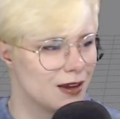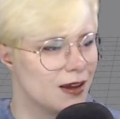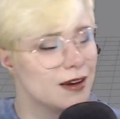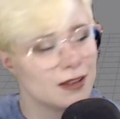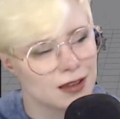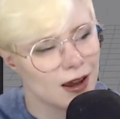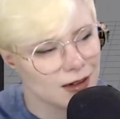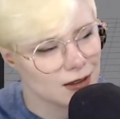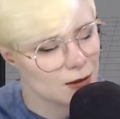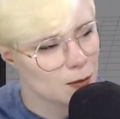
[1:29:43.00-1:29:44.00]
it's
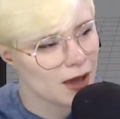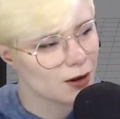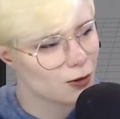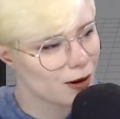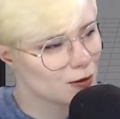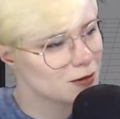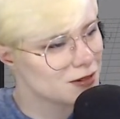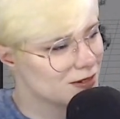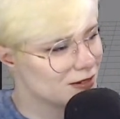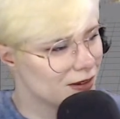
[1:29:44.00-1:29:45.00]
hiding the background.
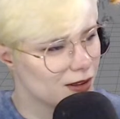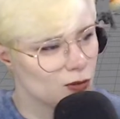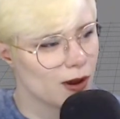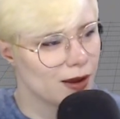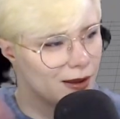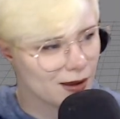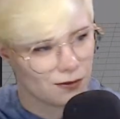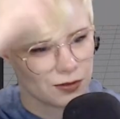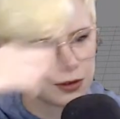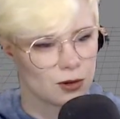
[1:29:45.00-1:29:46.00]
That's why I
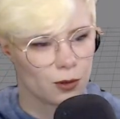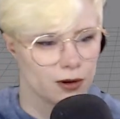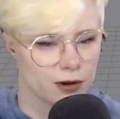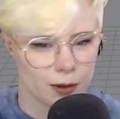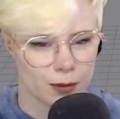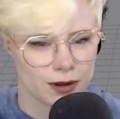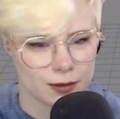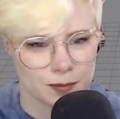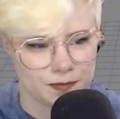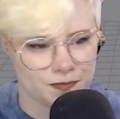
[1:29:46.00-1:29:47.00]
have this aura going on.
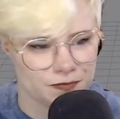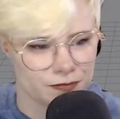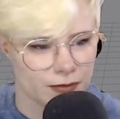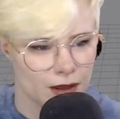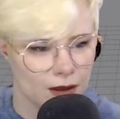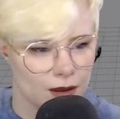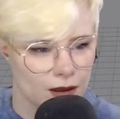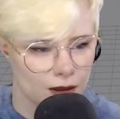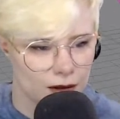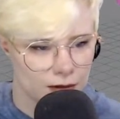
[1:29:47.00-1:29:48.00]

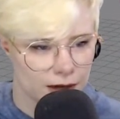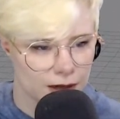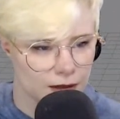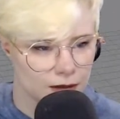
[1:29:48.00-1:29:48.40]
All right.